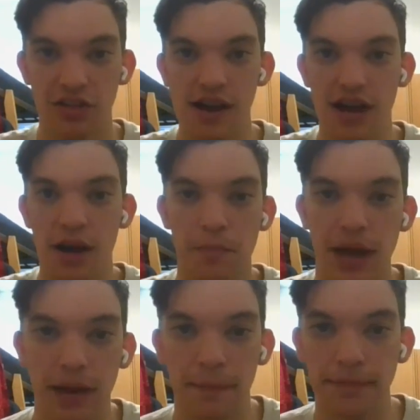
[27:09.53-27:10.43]
They're going to
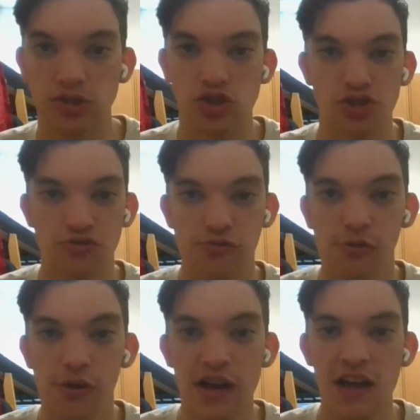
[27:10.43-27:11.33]
pick up
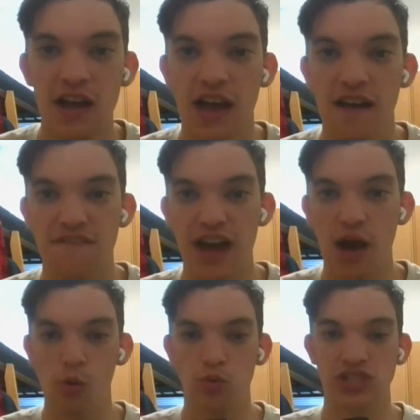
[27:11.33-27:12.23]
Troy
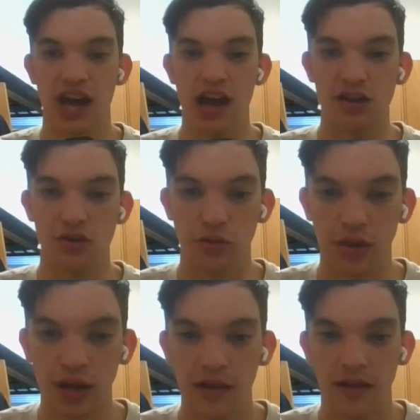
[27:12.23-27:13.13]

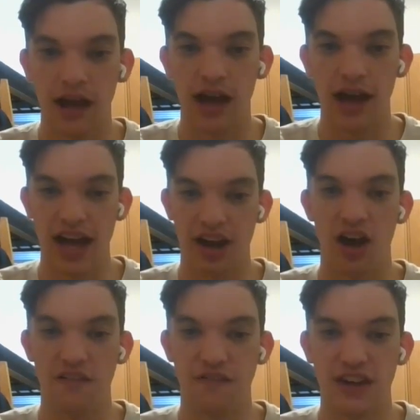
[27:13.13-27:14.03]
Fautanu at
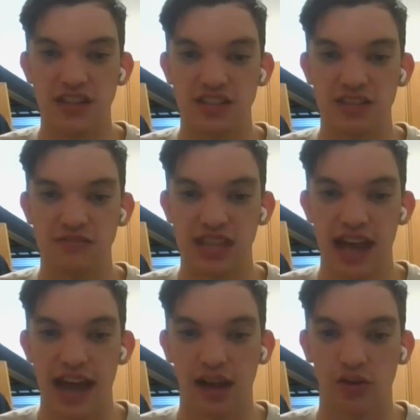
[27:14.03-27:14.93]
offensive
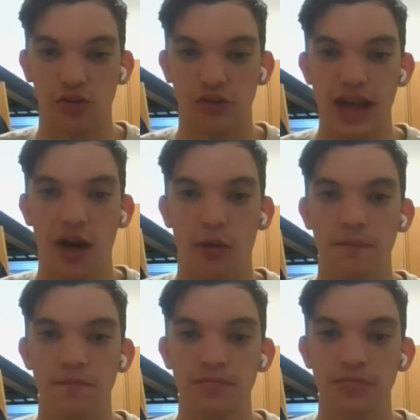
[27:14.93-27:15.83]
tackle. Now,